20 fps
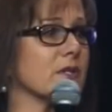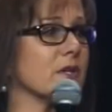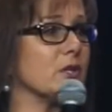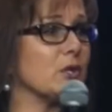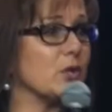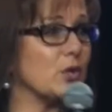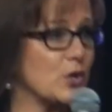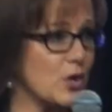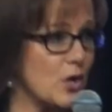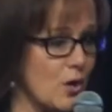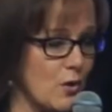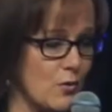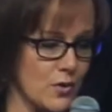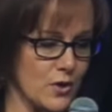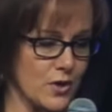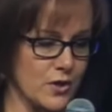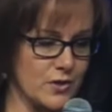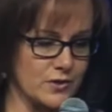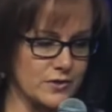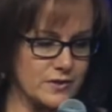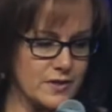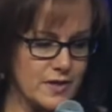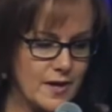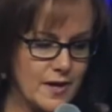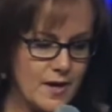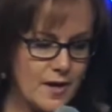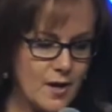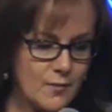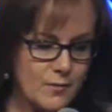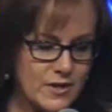on your coworkers.
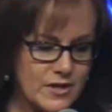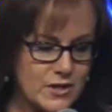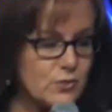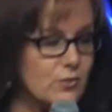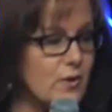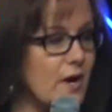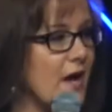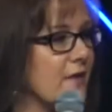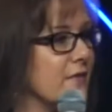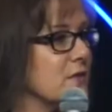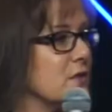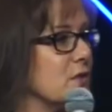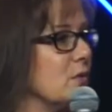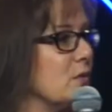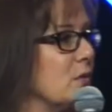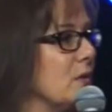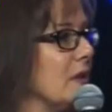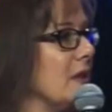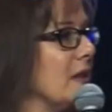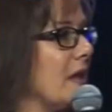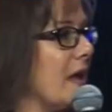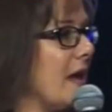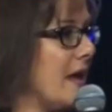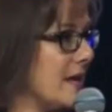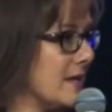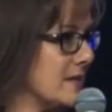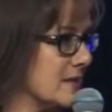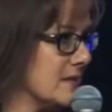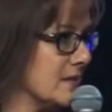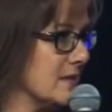But you have to
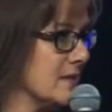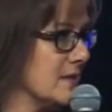let,